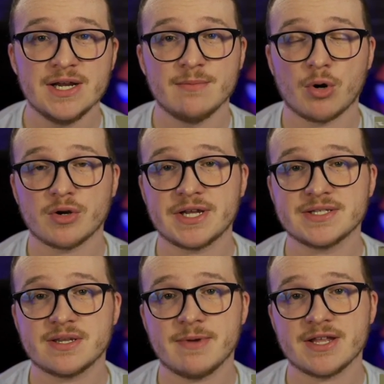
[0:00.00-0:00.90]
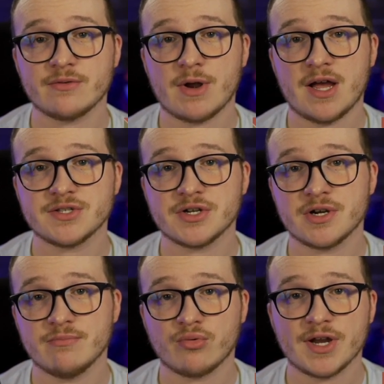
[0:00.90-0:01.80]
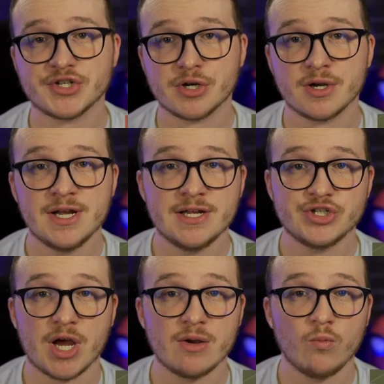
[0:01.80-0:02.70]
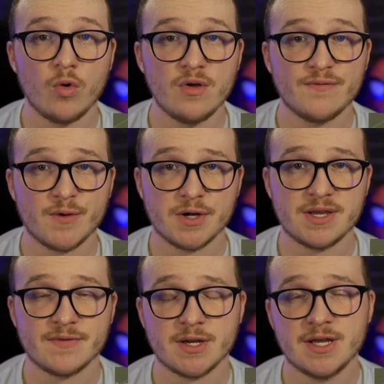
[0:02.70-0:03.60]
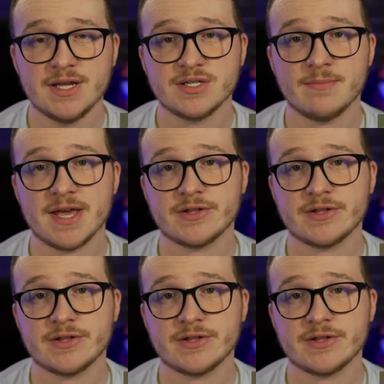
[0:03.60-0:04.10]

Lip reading: Perkins to make the roster and pressure John Wolford even to make the